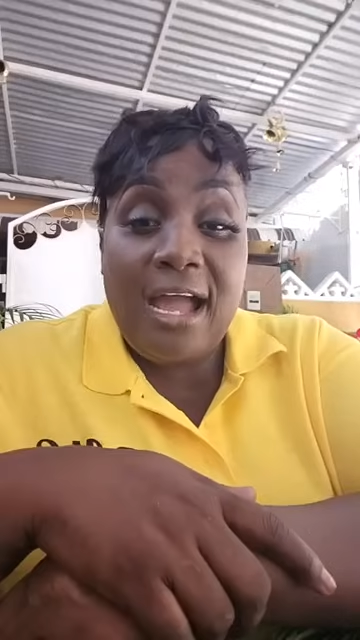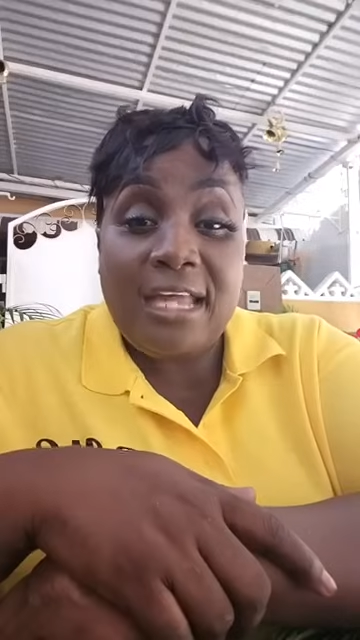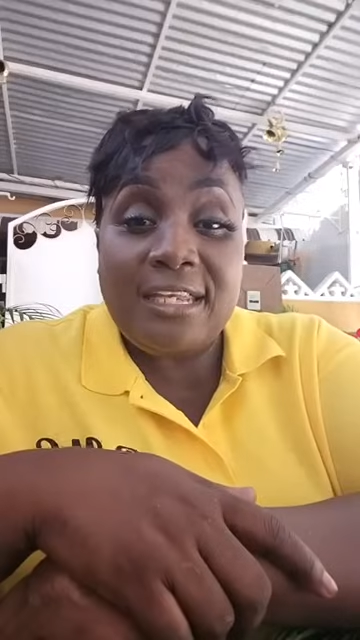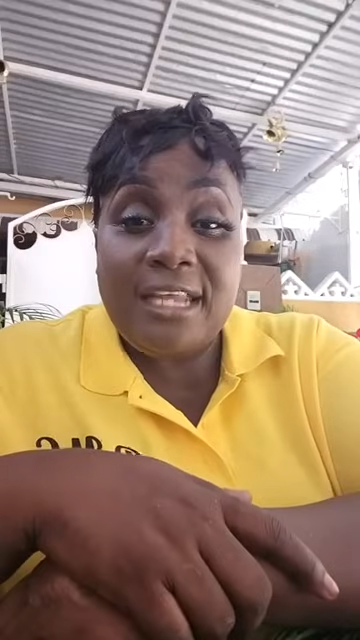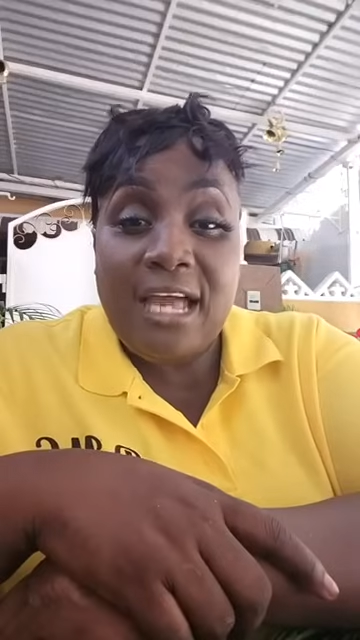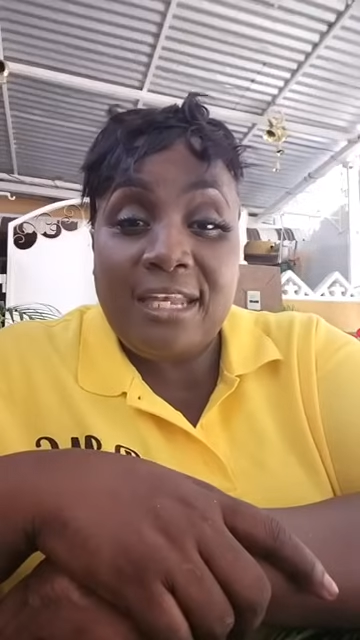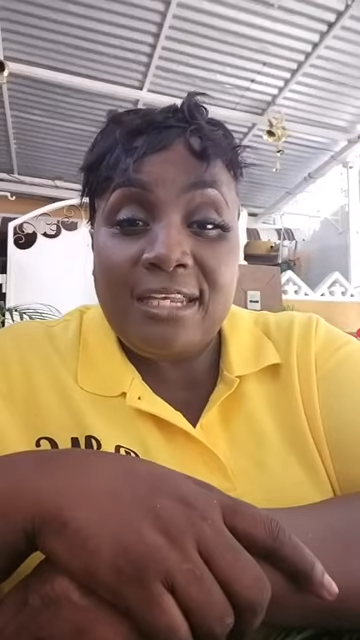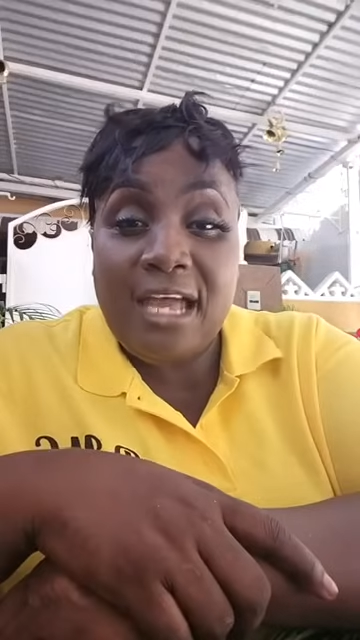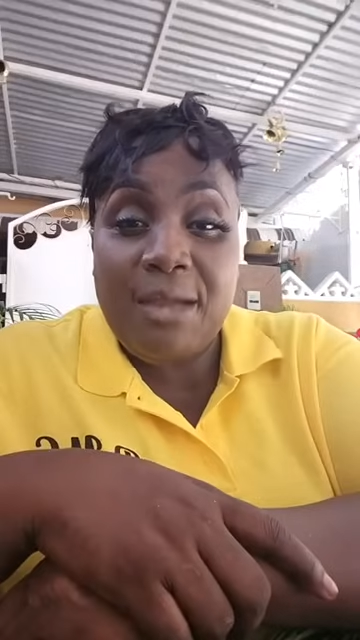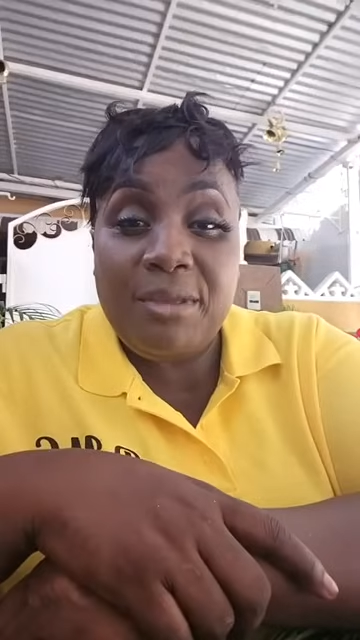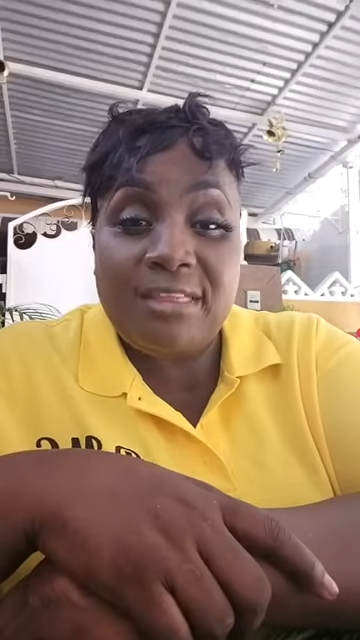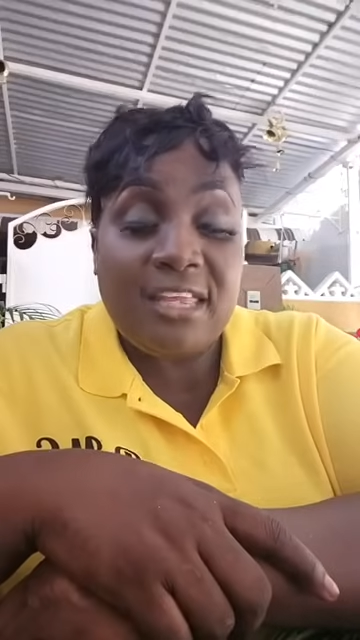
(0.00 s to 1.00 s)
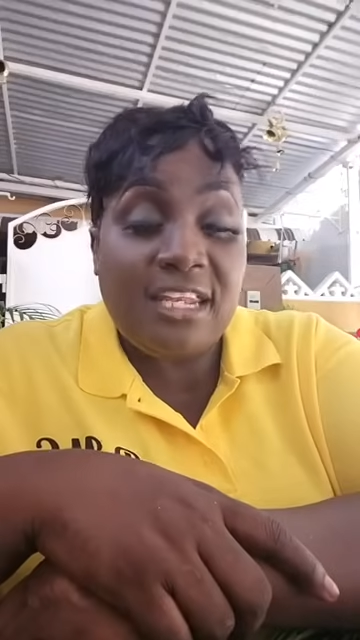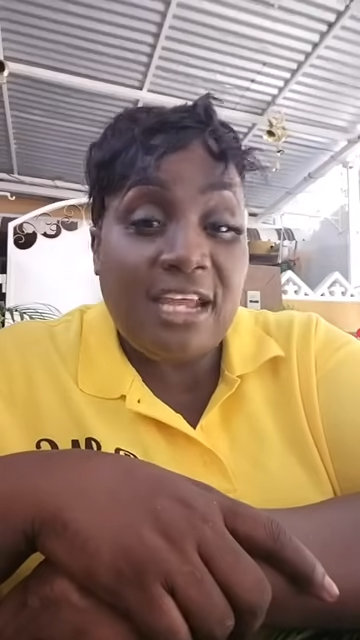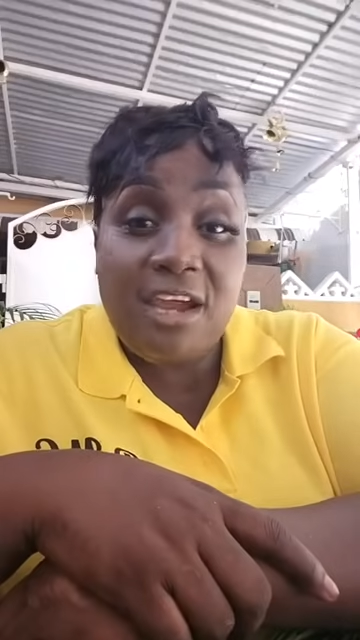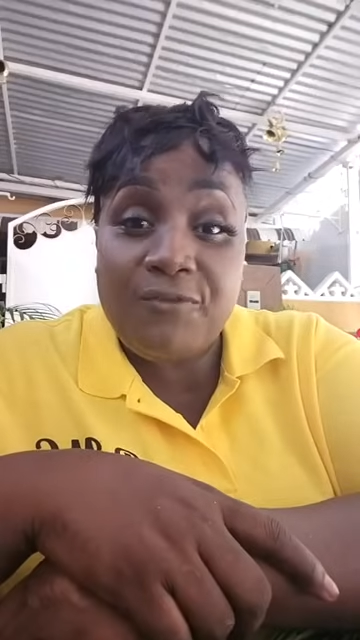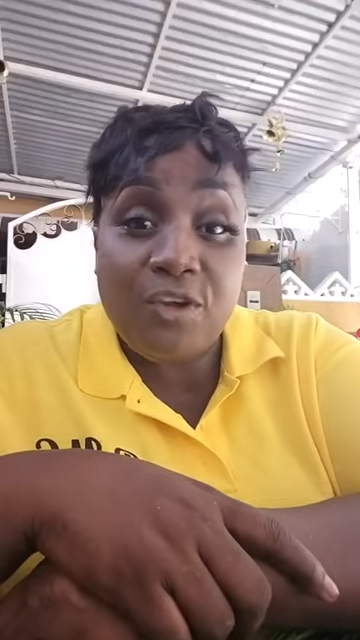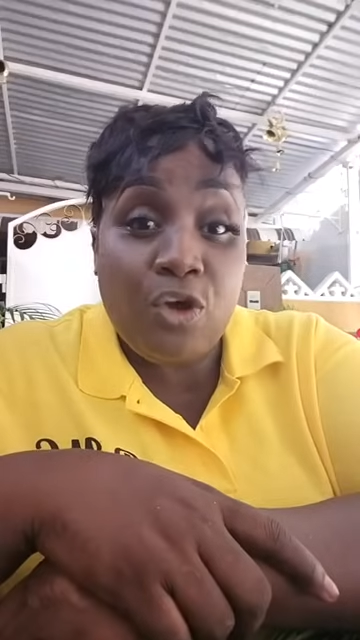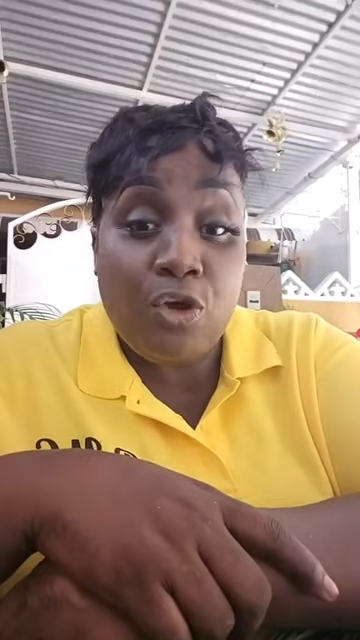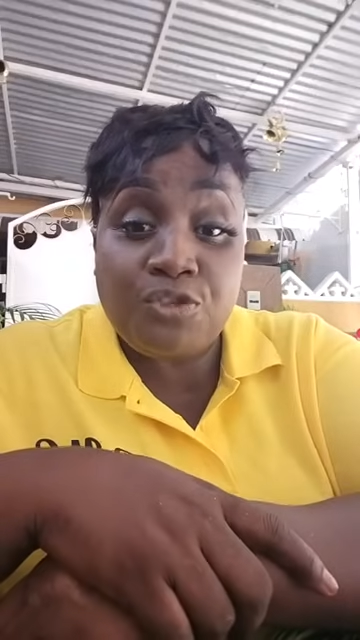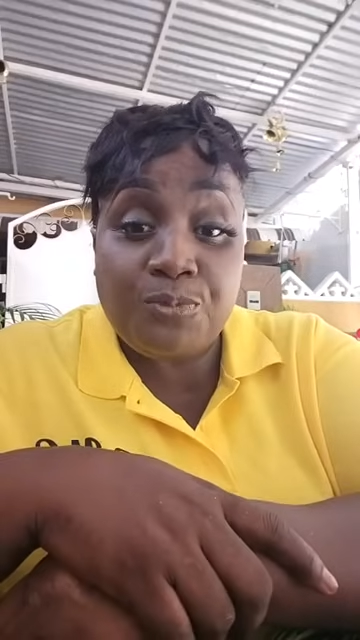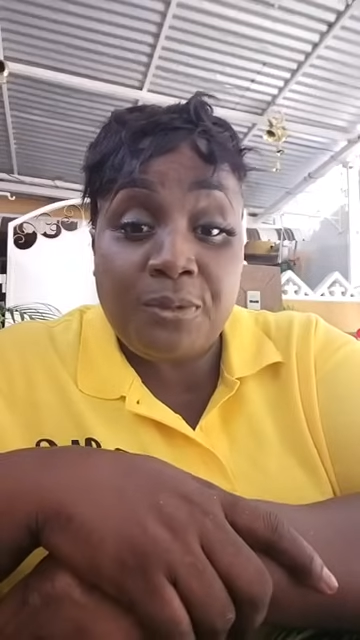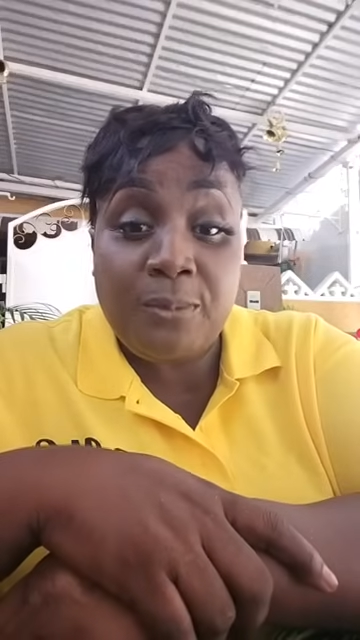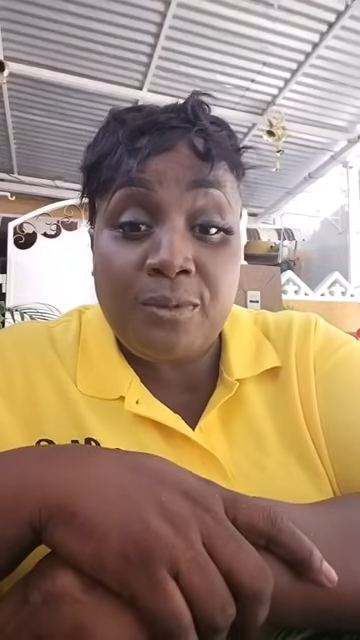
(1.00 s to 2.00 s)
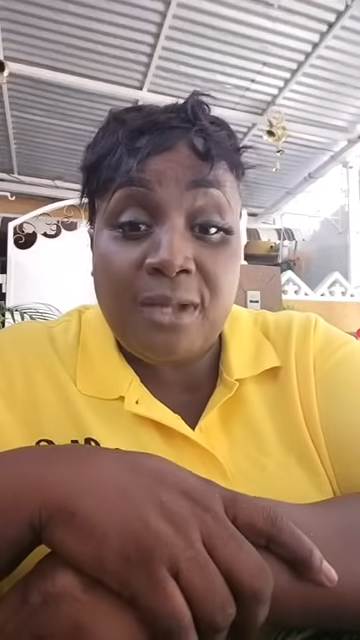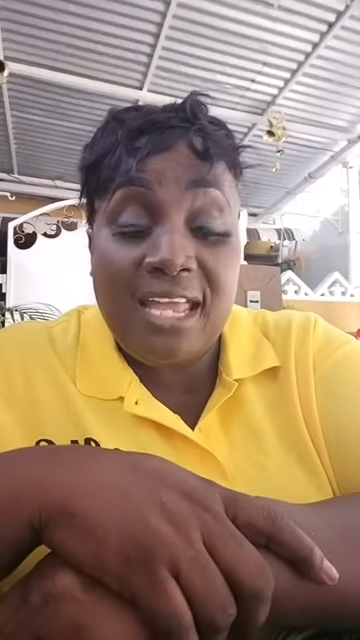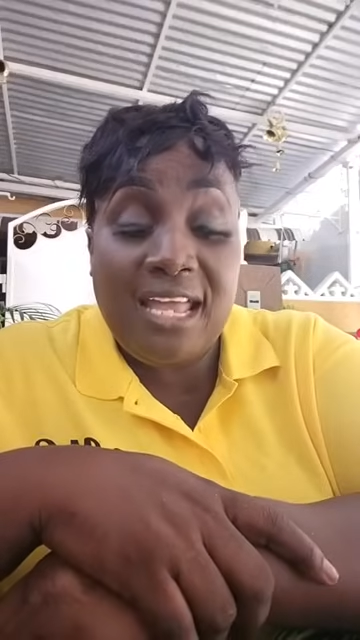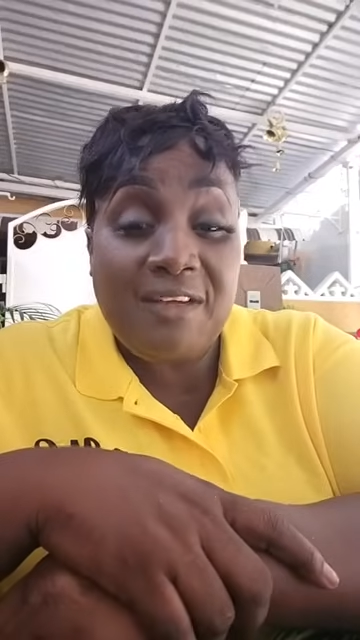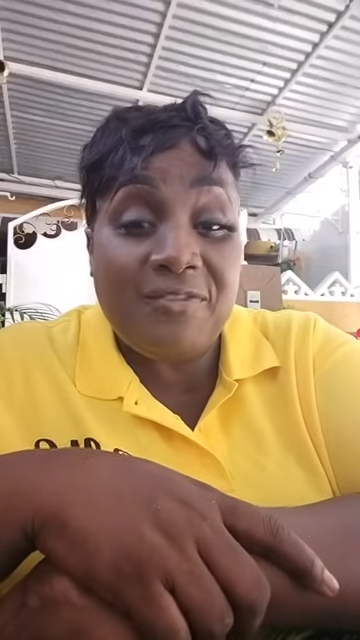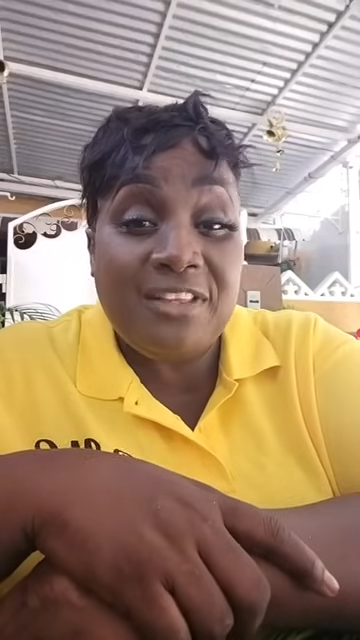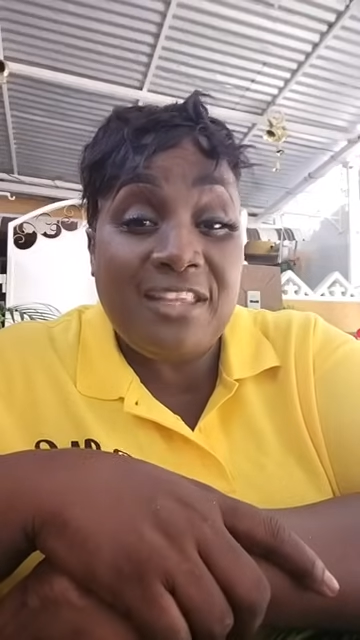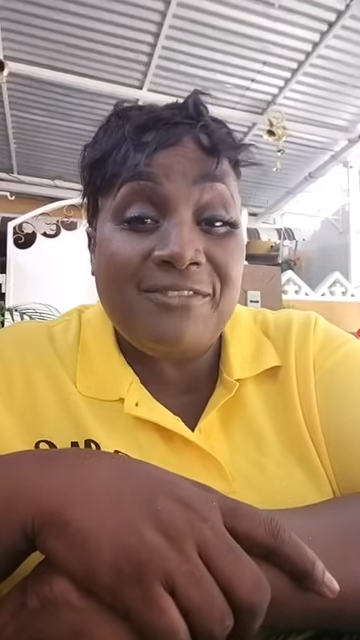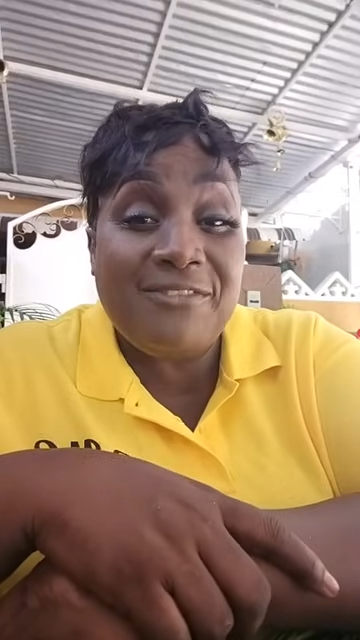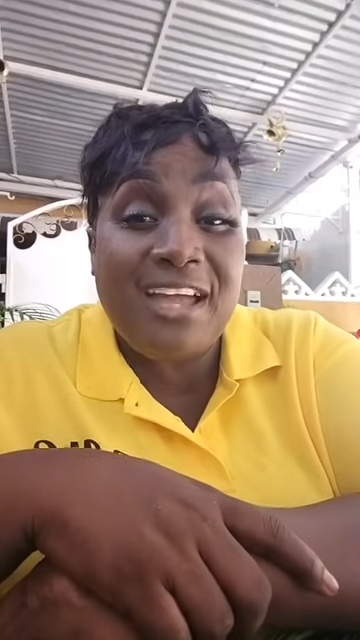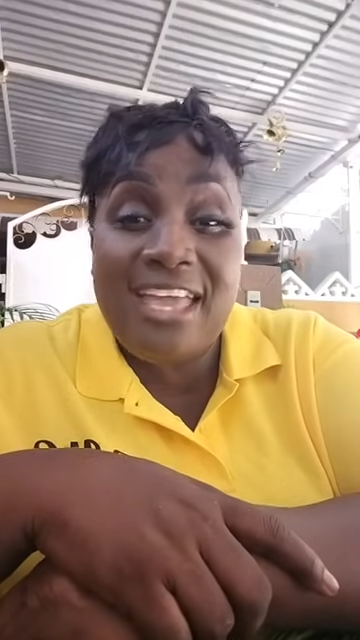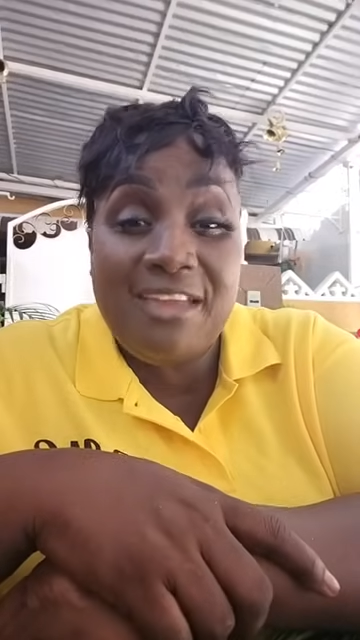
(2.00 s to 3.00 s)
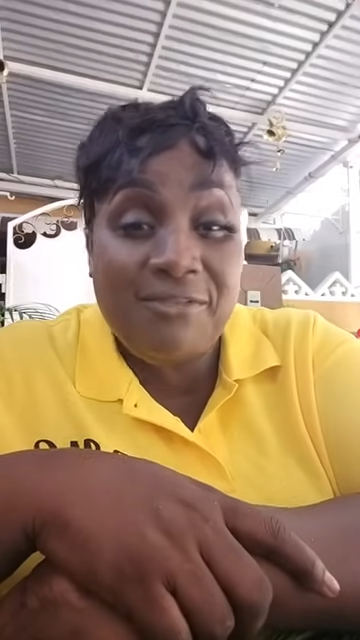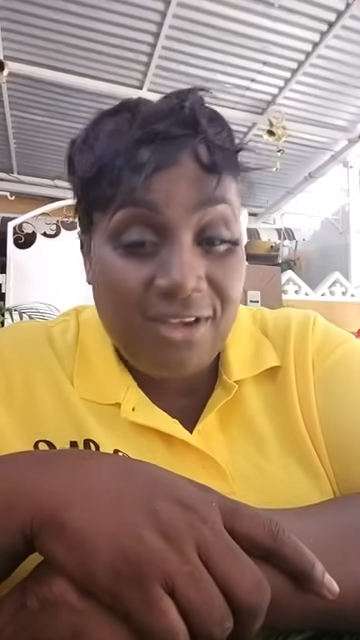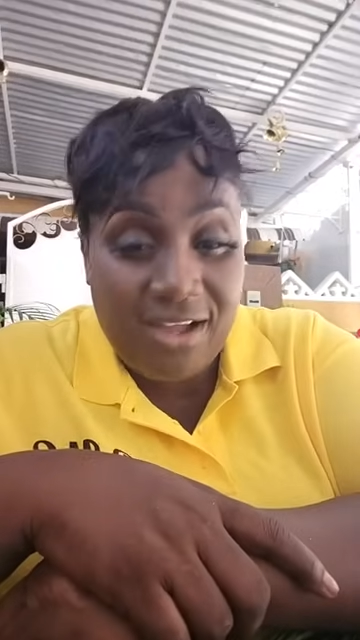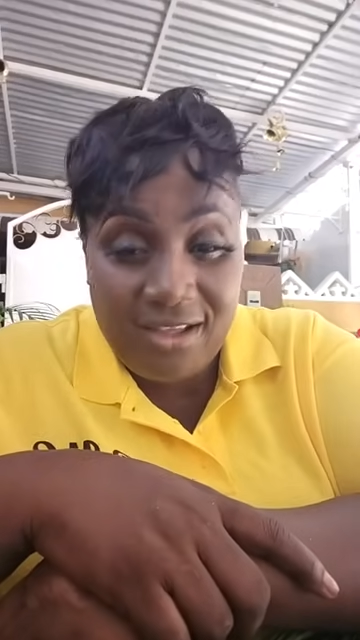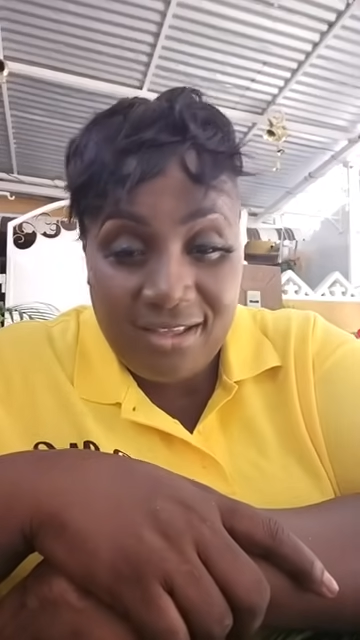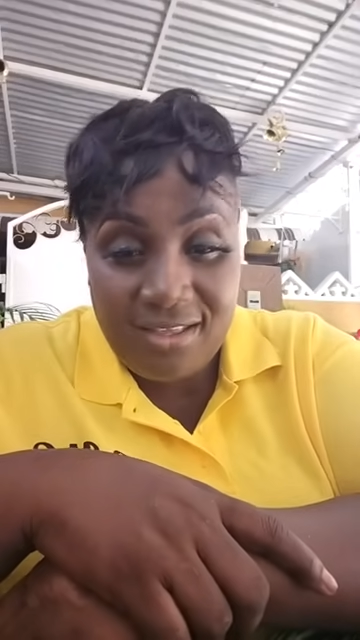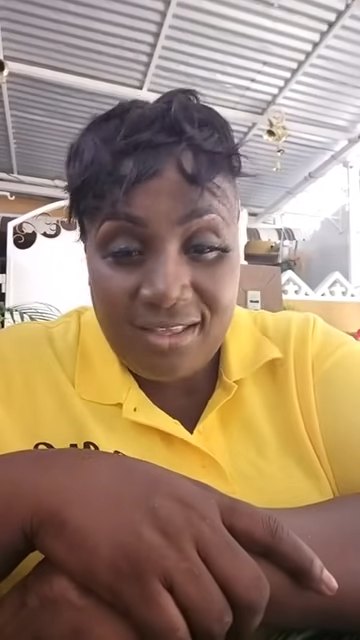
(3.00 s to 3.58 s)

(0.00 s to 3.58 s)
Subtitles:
and I'm a senator for cuss people. I have never ever